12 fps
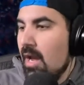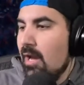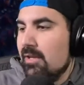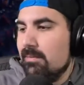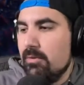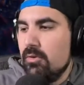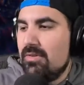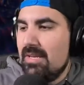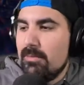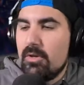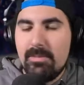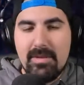The blue
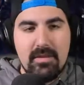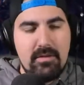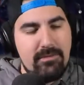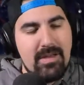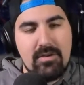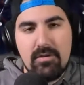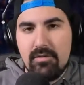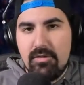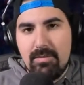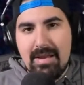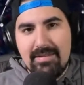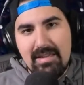team could be the defenders.
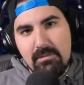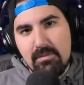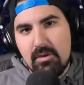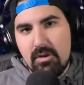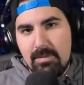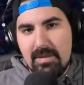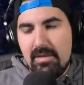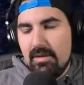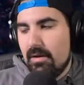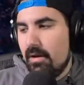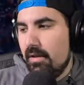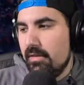The red team could be the
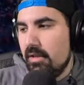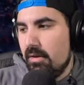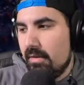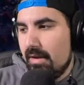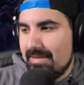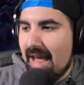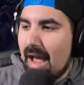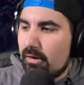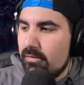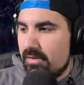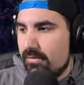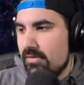
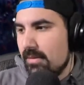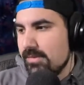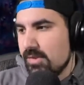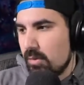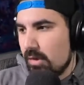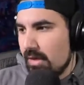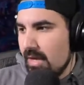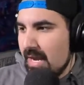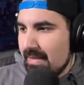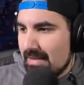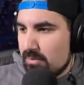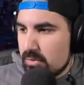attackers of some sort.
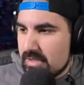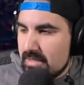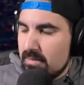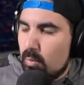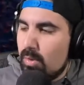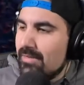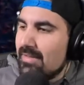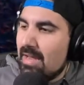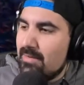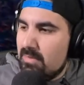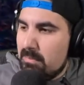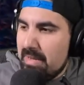That's what it's
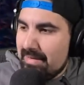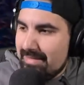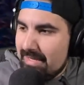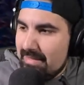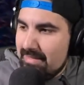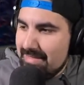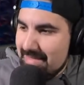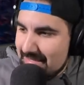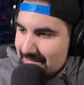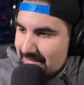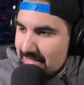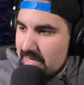kind of depicting in this
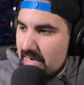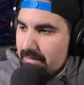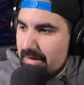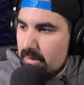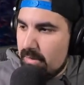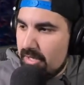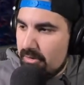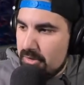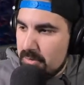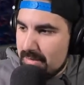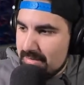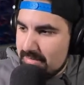scenario here.
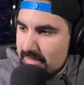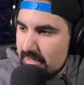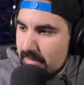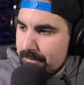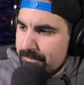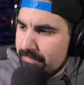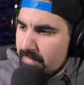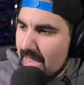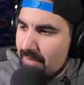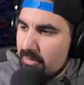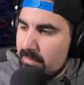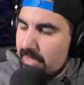You can see
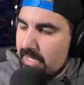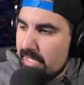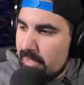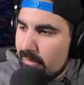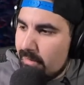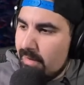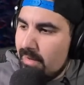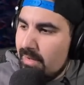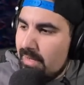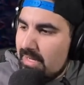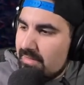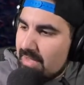everybody here
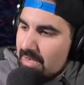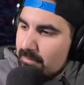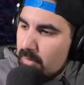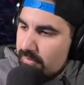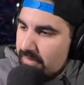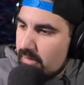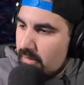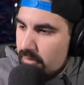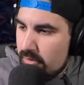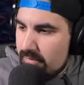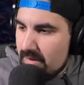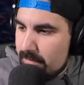is kind of multicolored.
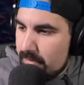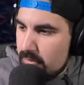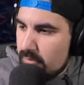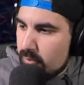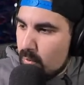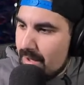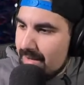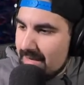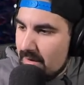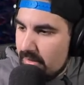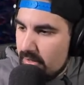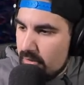You've got blue squad
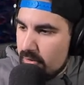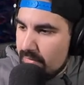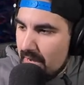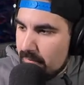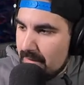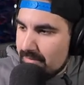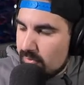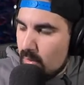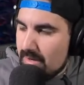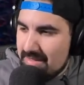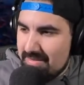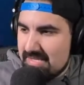down here. You've got red
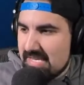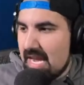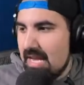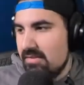squad on the side.